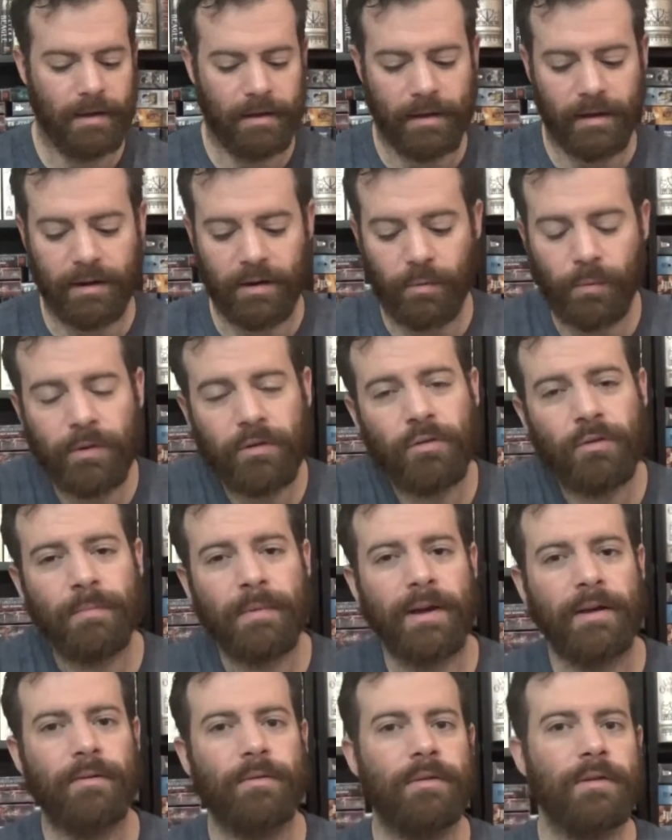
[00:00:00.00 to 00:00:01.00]
Got an original
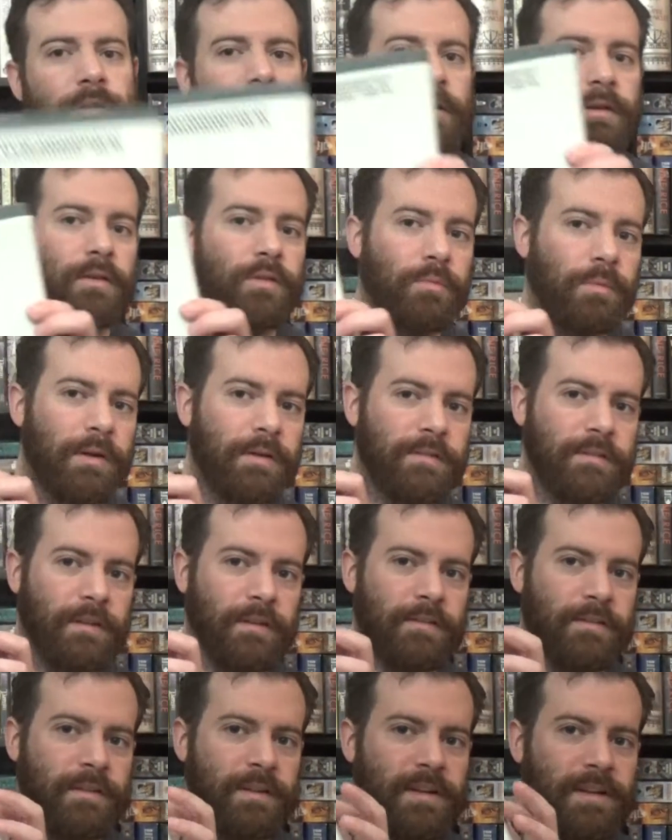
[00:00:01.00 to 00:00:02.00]
model,
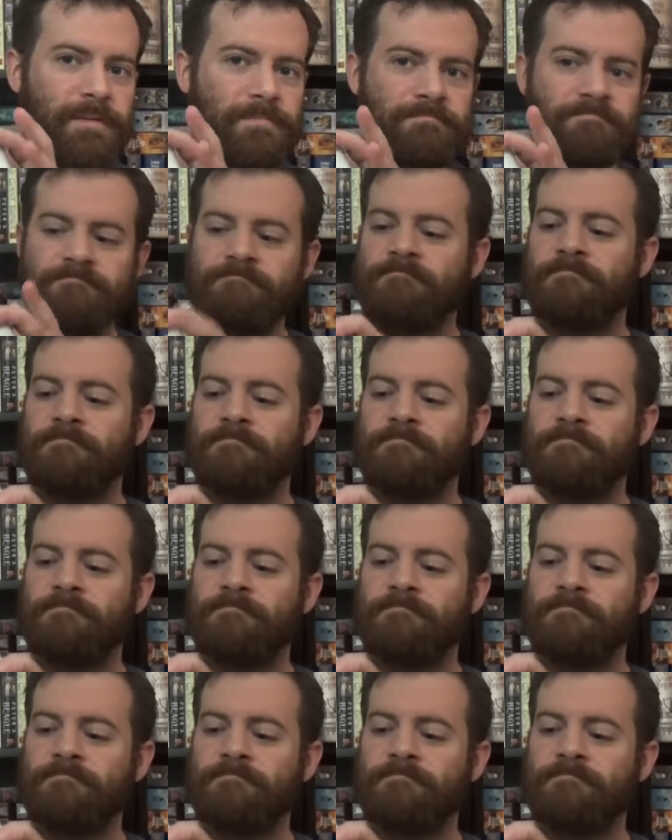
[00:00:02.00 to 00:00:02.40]
360,